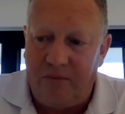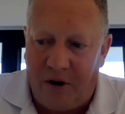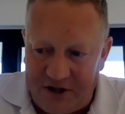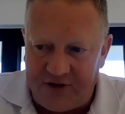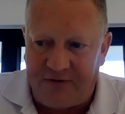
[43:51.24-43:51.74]

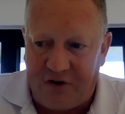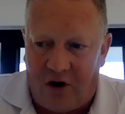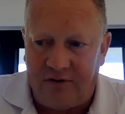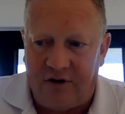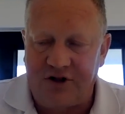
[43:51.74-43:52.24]
might have
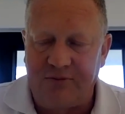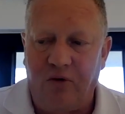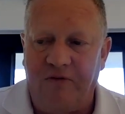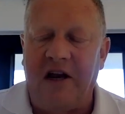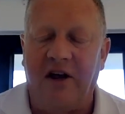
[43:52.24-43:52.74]
got a
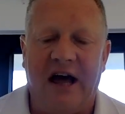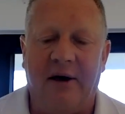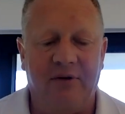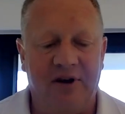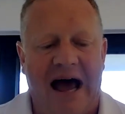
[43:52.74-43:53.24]
small villa
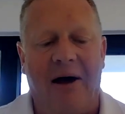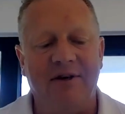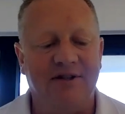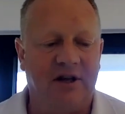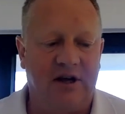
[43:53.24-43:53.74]
now
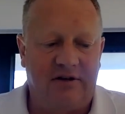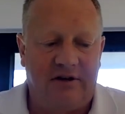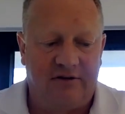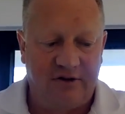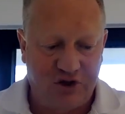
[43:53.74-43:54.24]
is like a
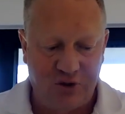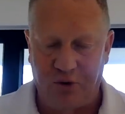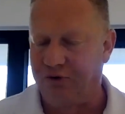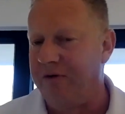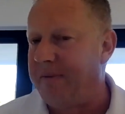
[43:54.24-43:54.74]
2
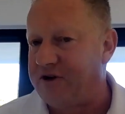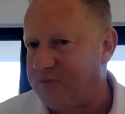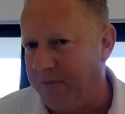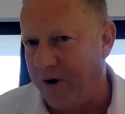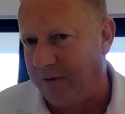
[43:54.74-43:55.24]
or 3
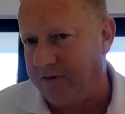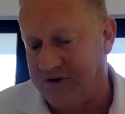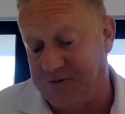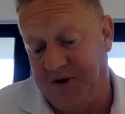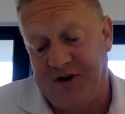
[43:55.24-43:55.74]
bedroom apartment,
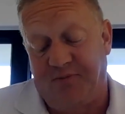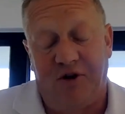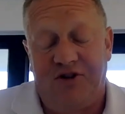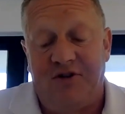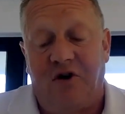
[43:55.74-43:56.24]
just because
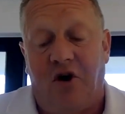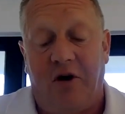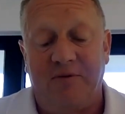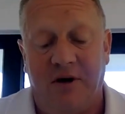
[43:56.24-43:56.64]
prices have gone up.